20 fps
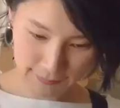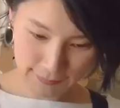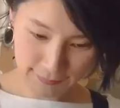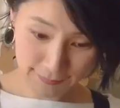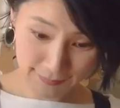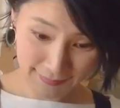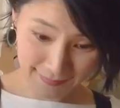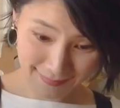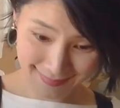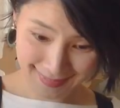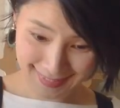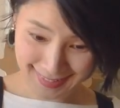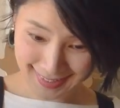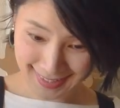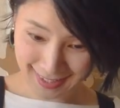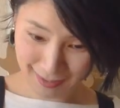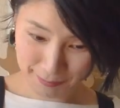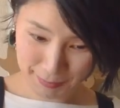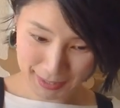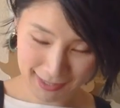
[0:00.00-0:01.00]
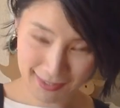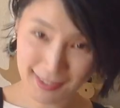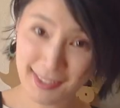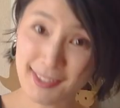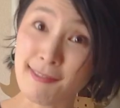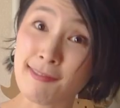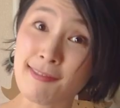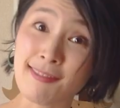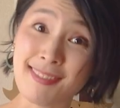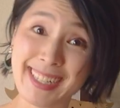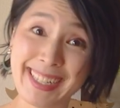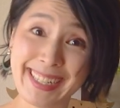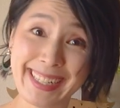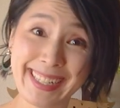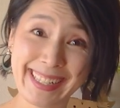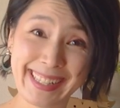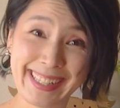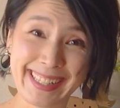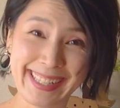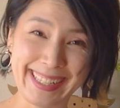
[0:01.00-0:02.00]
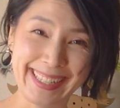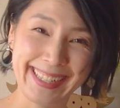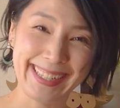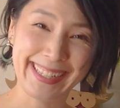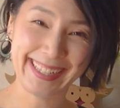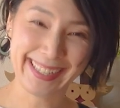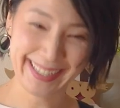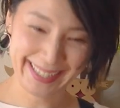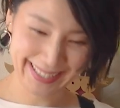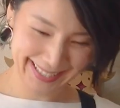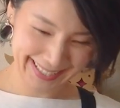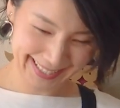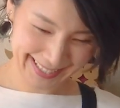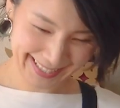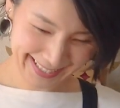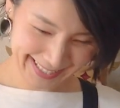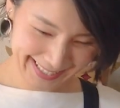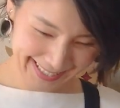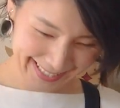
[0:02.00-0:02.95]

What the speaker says: It smells really good.